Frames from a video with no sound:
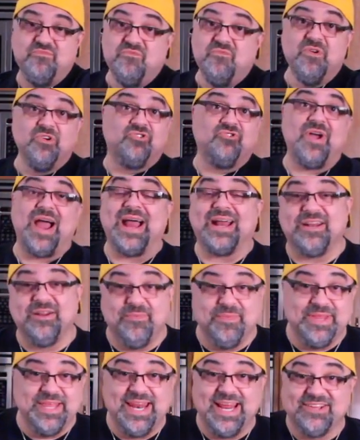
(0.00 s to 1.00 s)
retract
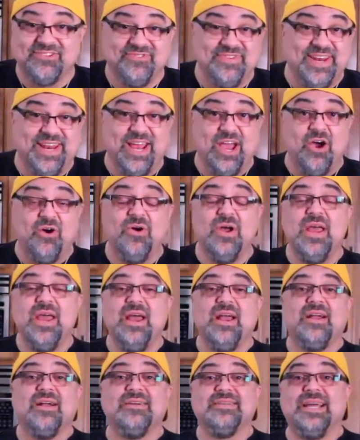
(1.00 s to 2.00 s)
them in the next video
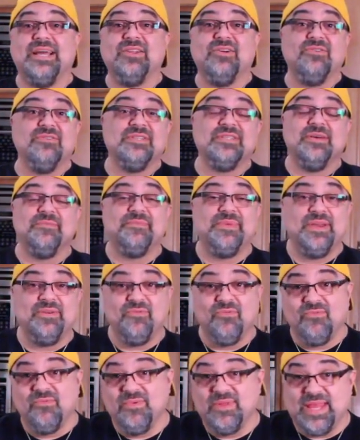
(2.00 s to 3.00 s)
because I learned
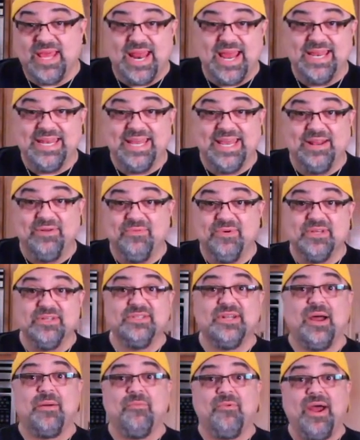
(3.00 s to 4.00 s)
something that I did
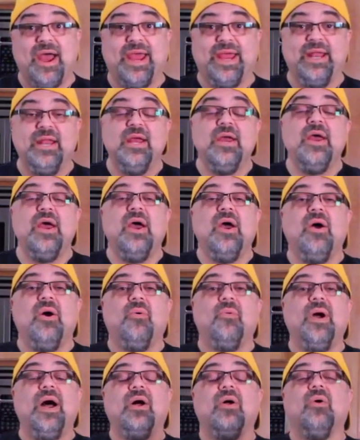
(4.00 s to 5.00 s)
was not right.
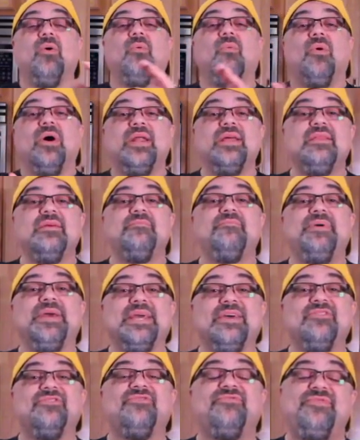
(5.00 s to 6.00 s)
Well, one of the
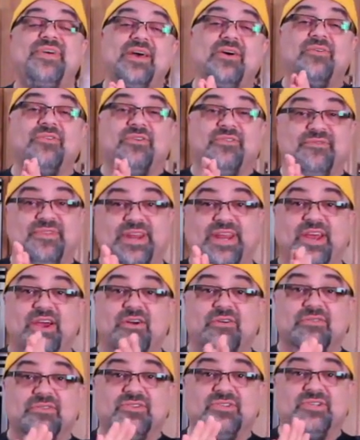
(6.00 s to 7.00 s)
biggest failure
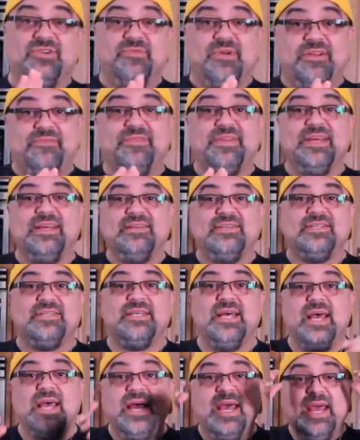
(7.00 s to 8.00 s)
videos, you ready for
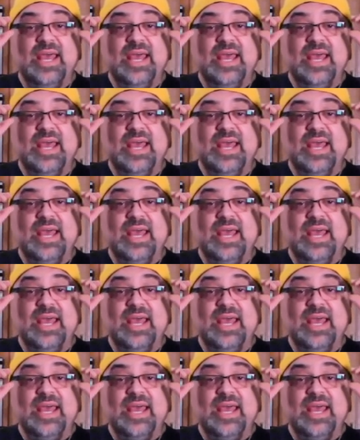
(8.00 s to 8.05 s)
this,